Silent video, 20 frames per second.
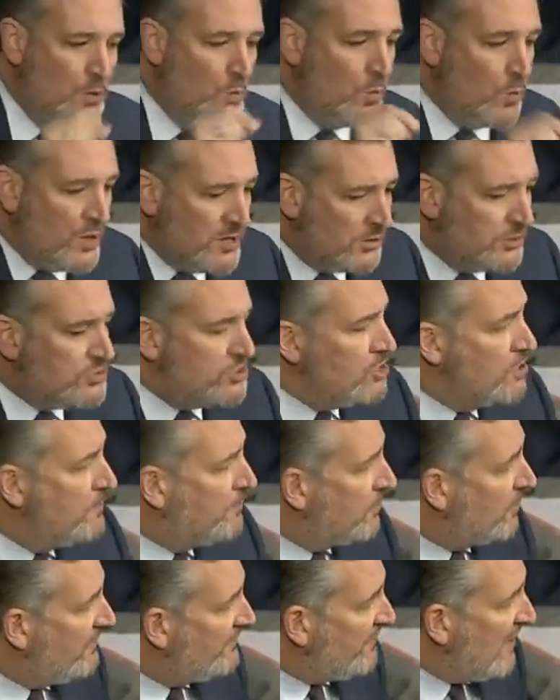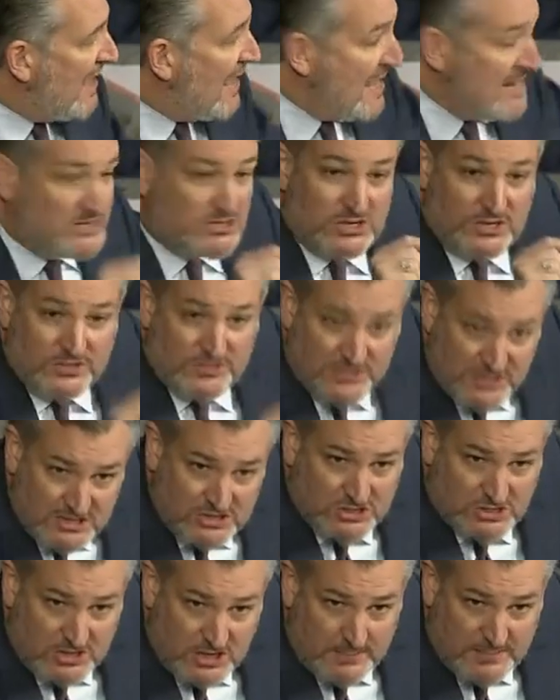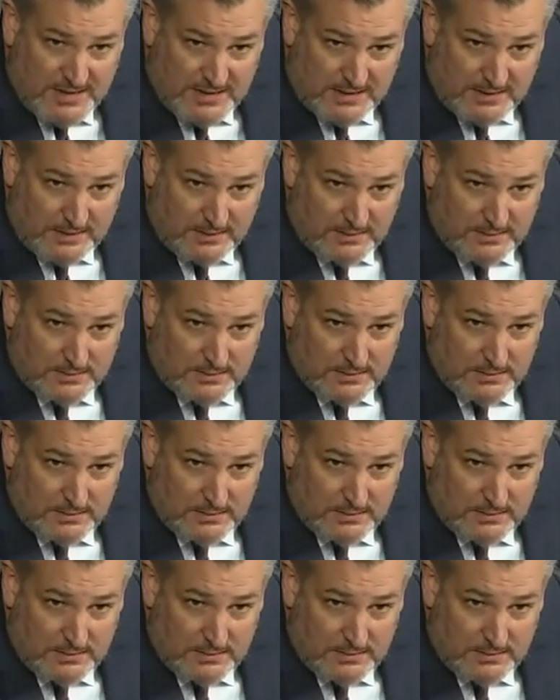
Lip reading: Will you provide to this committee,